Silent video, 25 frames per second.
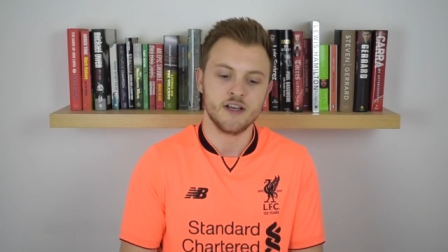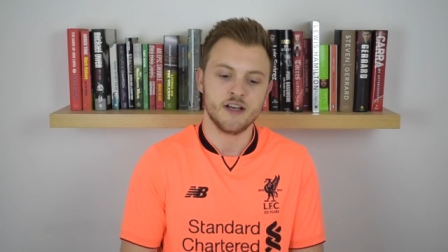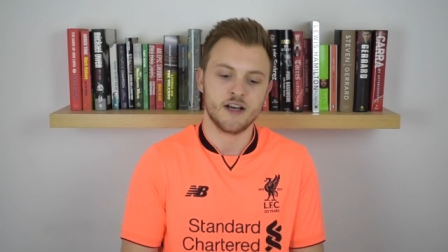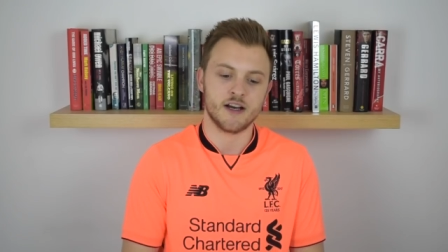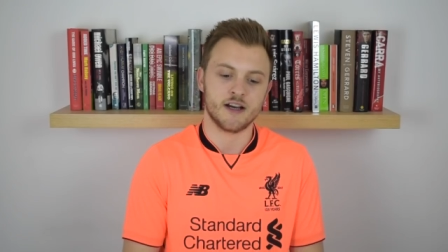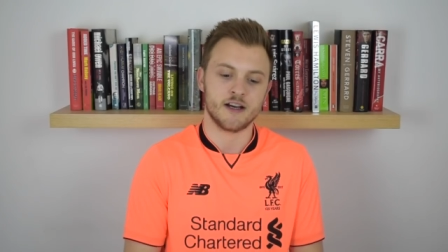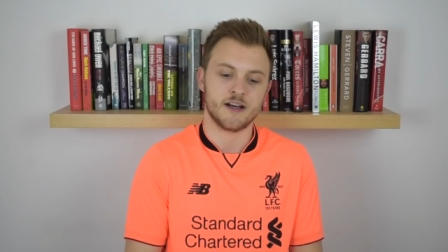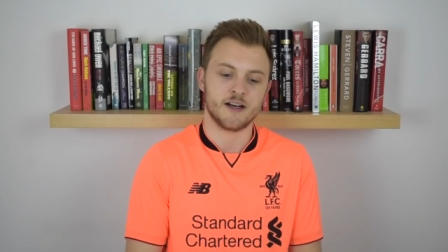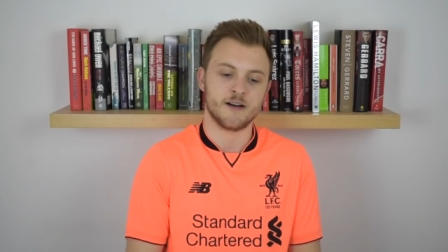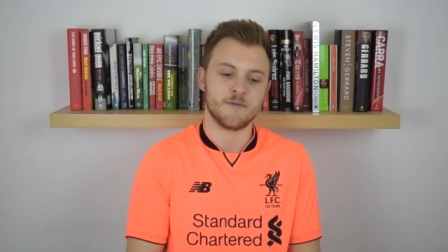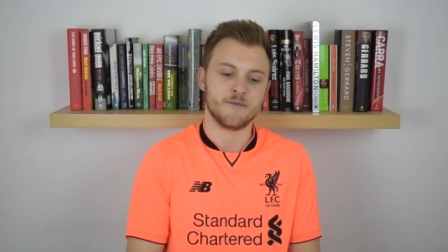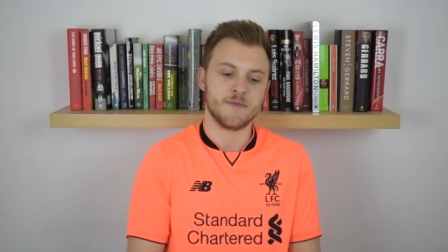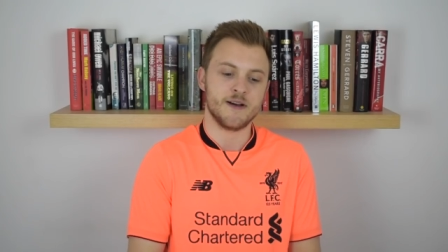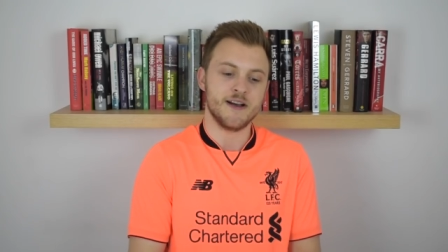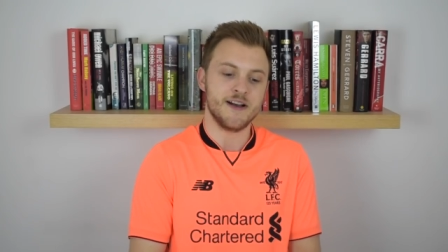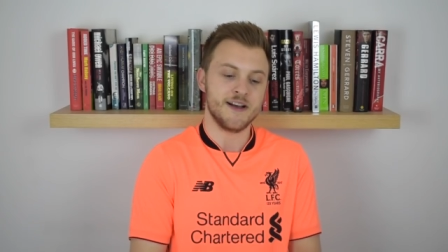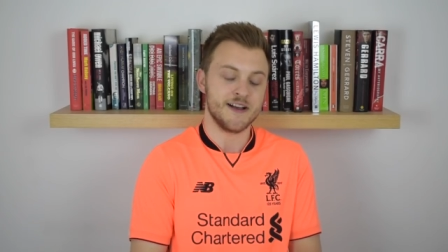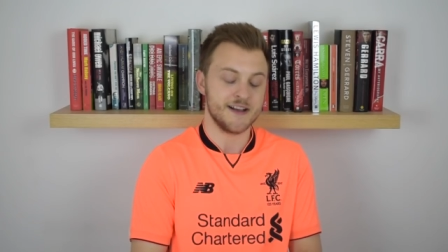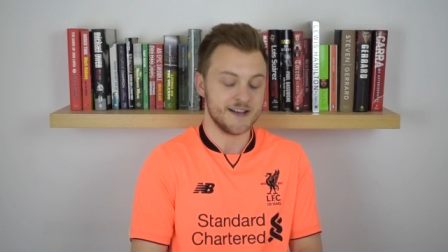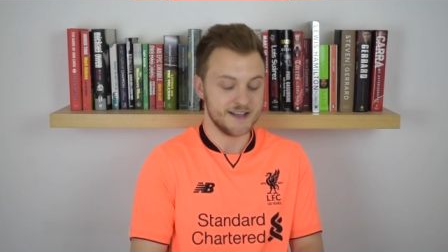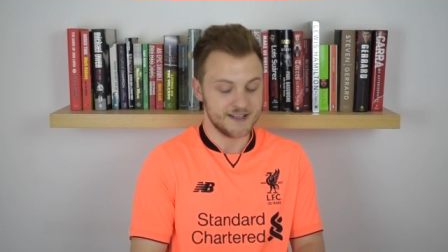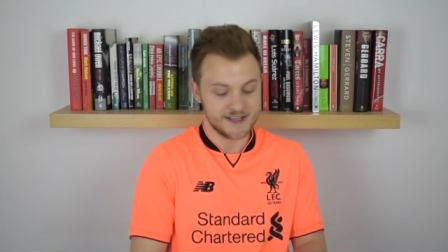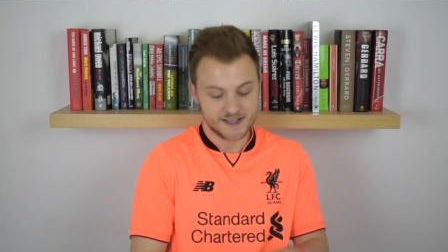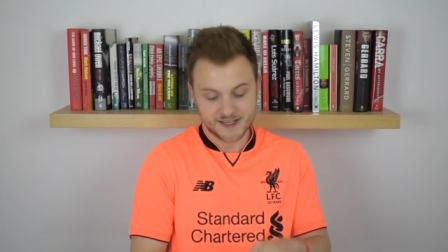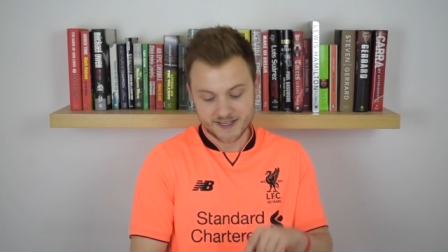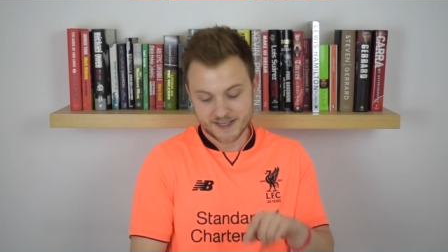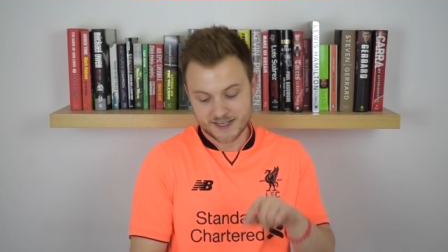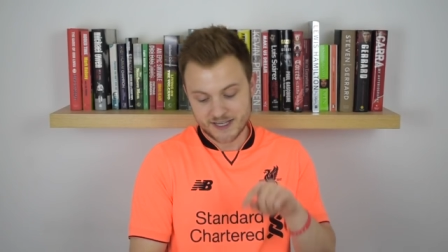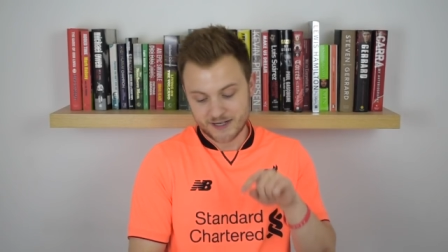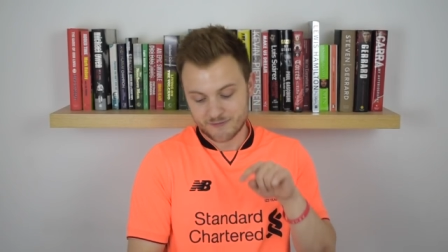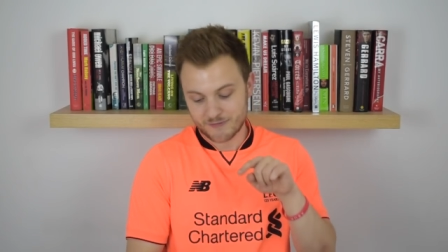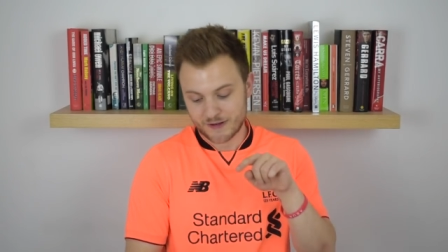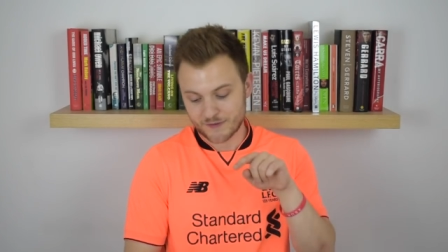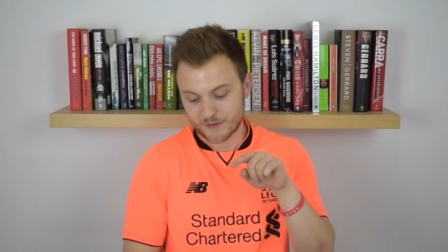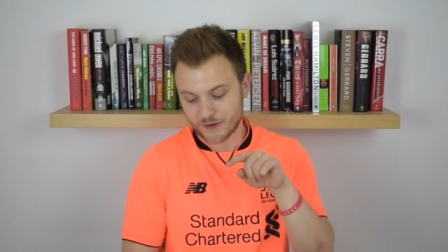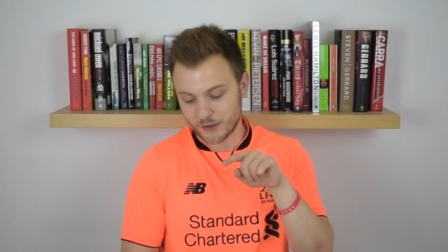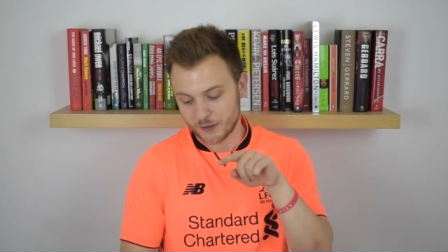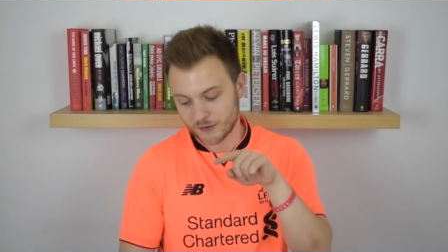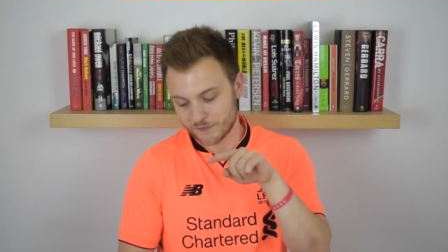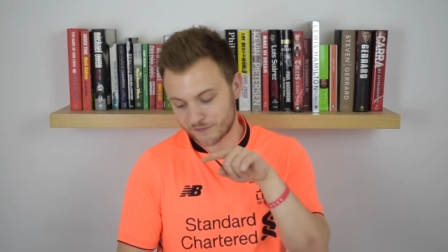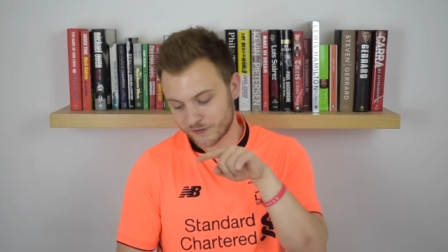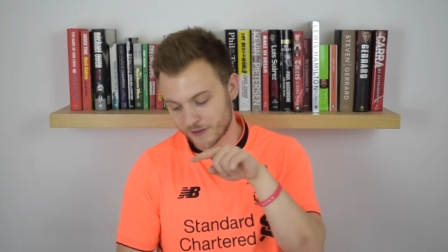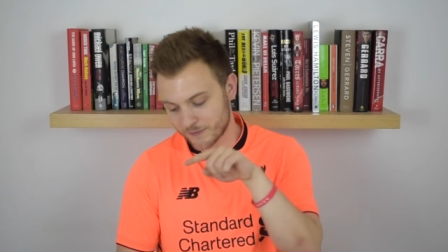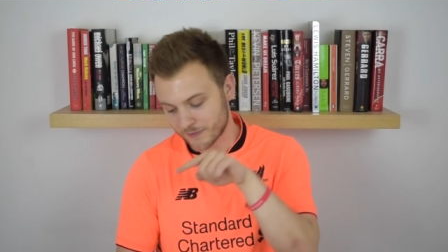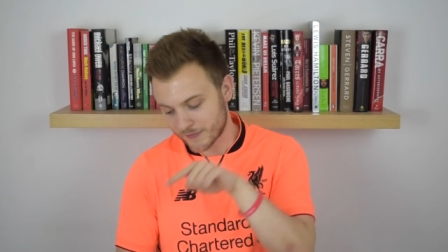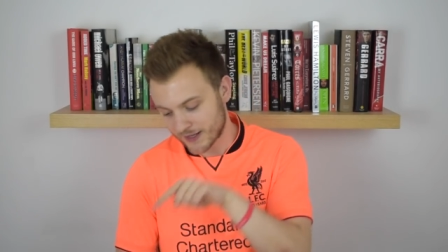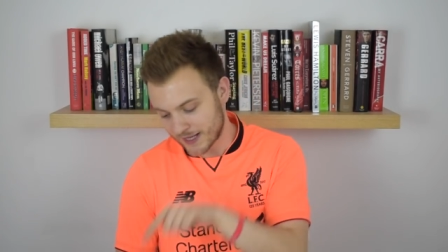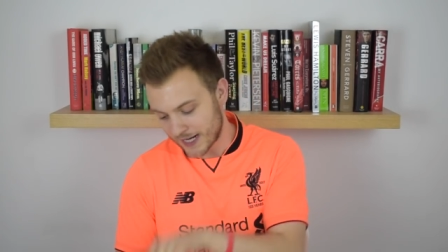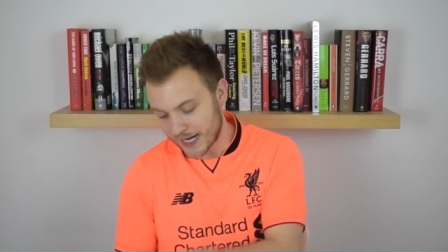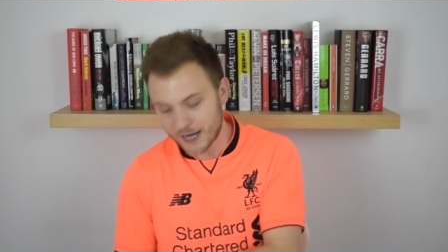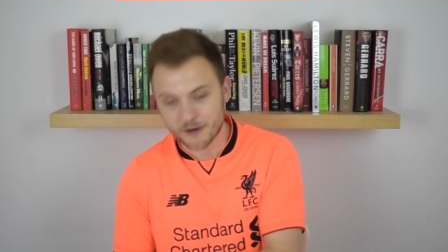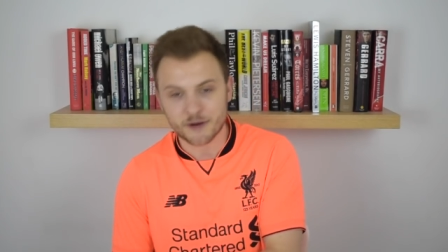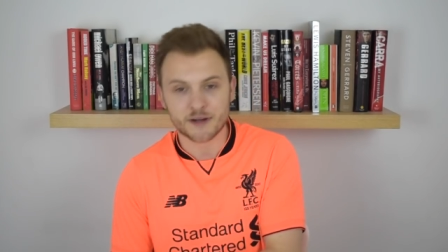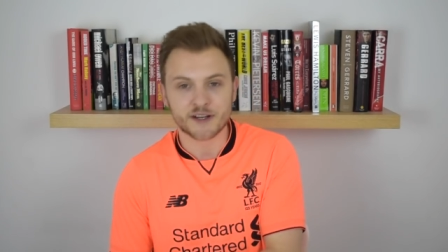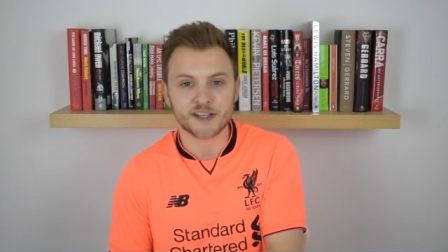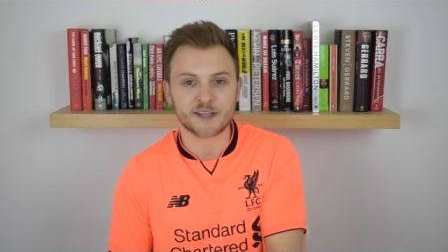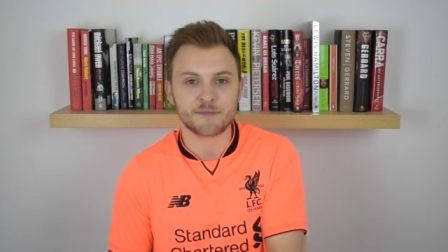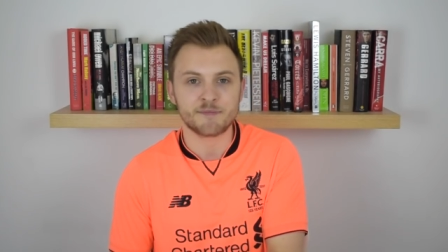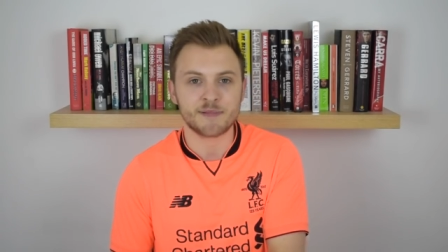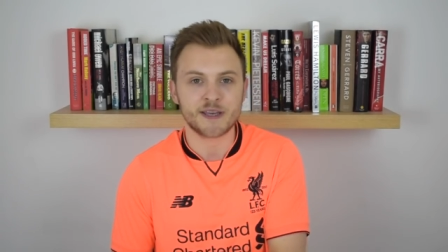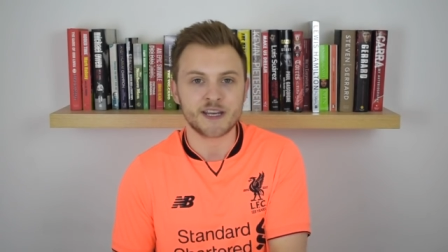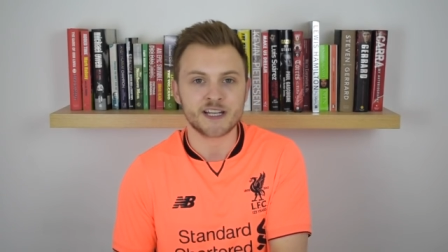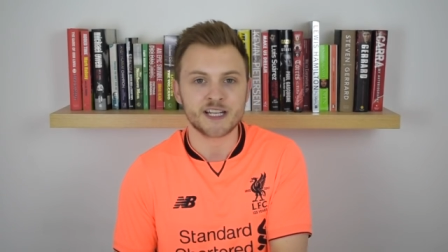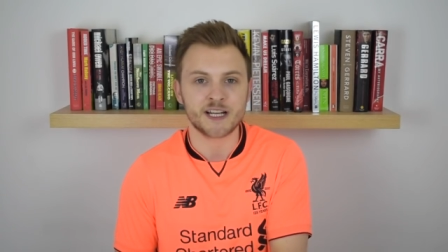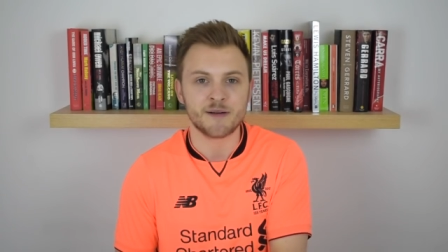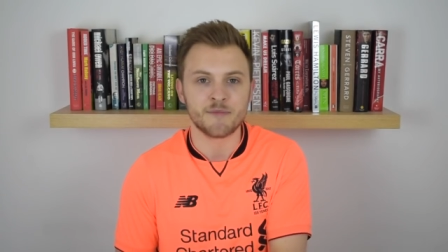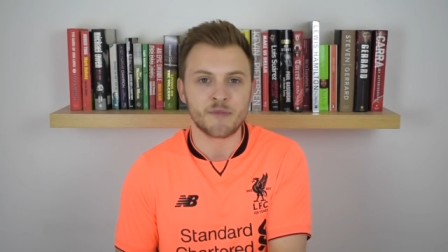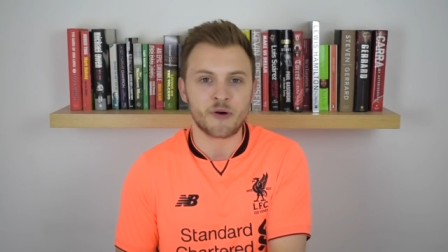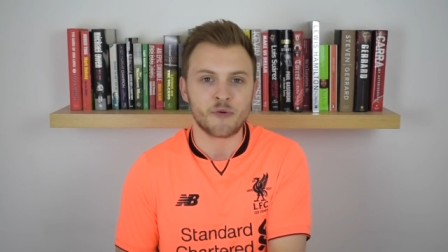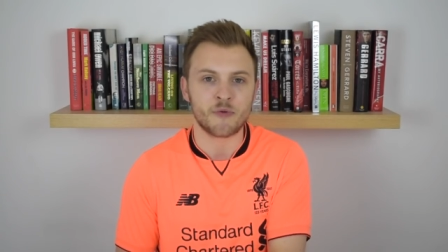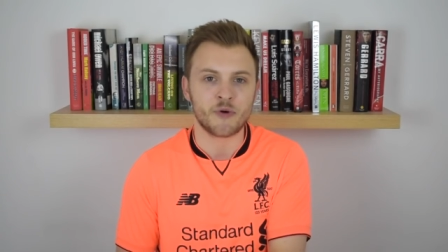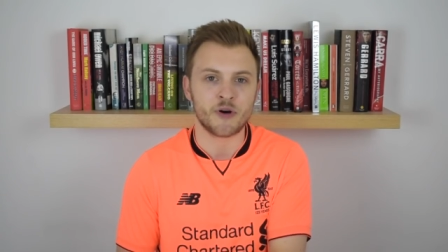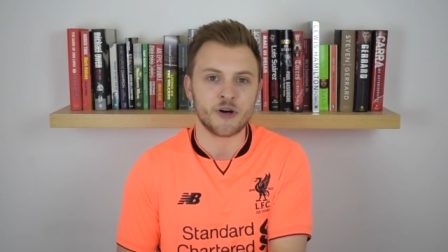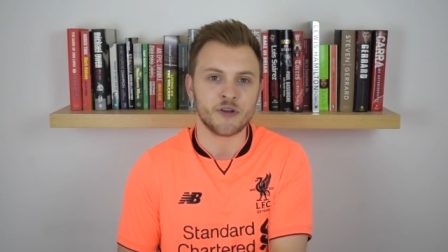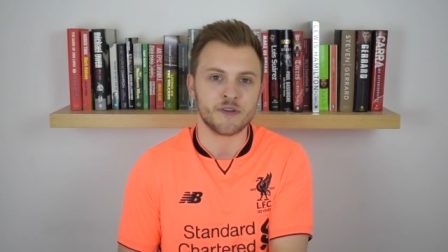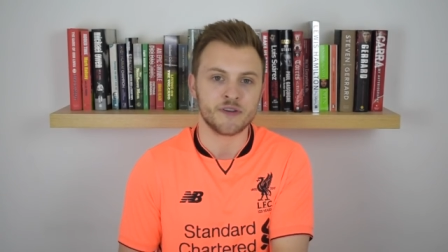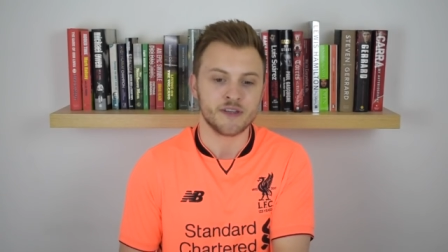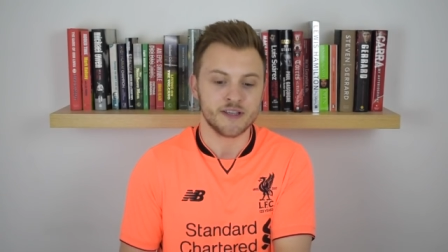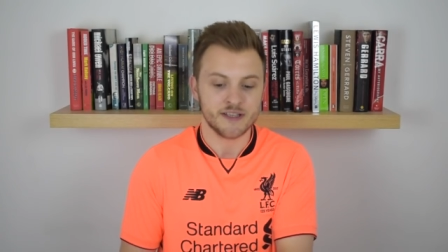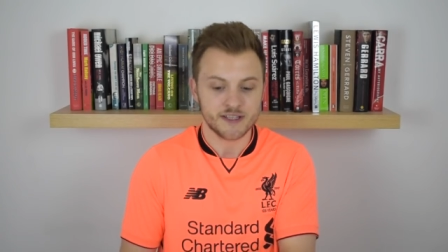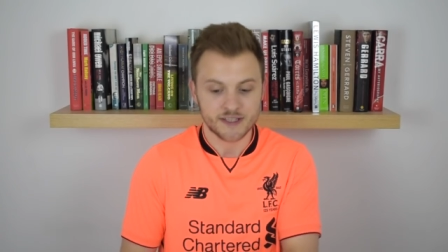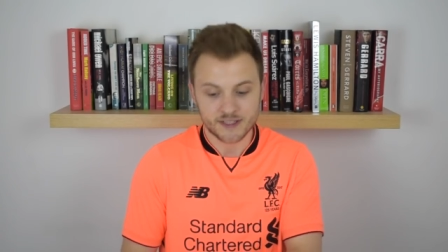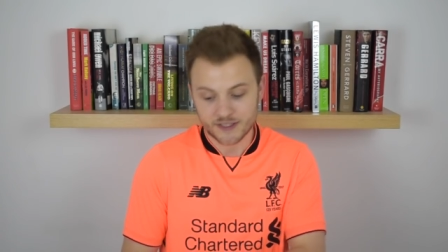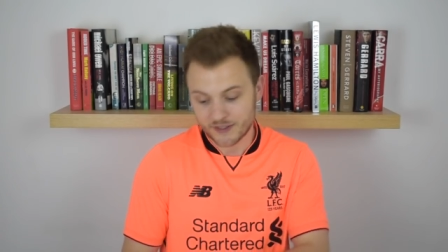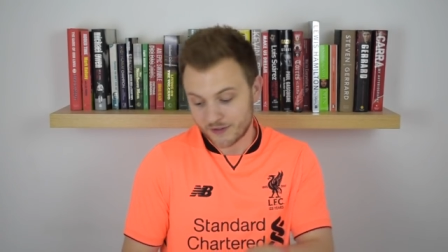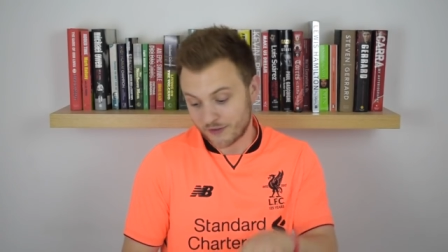Um, We've gone from Karius being number one,